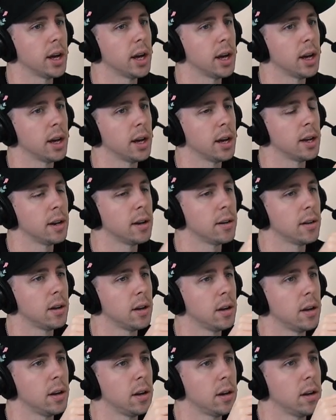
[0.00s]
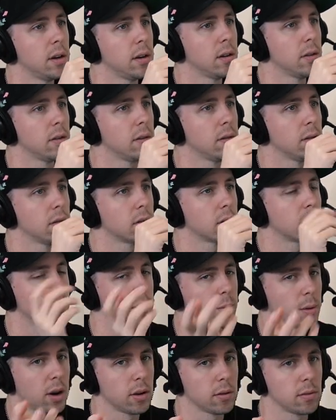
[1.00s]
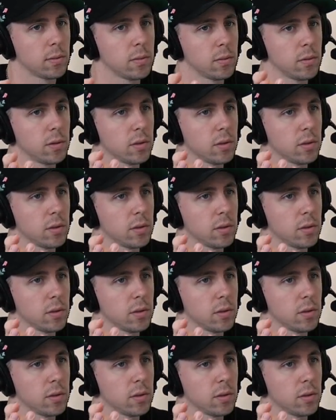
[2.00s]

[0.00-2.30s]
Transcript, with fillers: and Chris Brown.